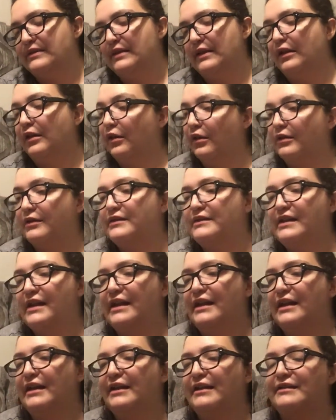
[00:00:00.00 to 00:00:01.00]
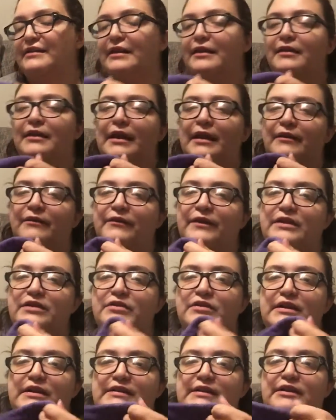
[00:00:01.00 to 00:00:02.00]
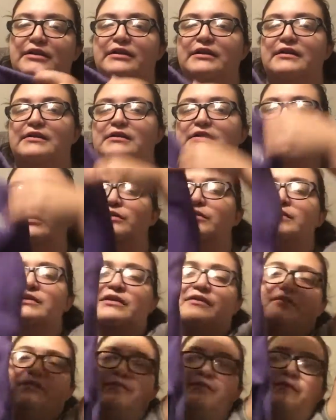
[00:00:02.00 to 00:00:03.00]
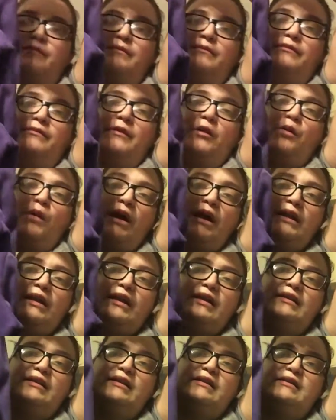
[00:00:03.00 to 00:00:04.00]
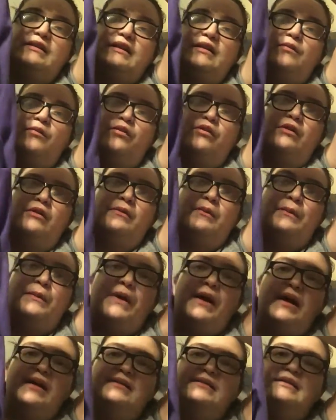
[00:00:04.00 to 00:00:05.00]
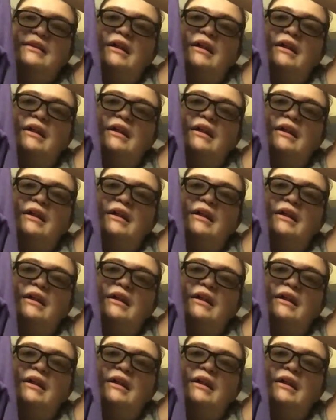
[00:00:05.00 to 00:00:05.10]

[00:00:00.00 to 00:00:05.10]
It looks dated because like Victoria's Secret doesn't do stuff quite like this anymore, but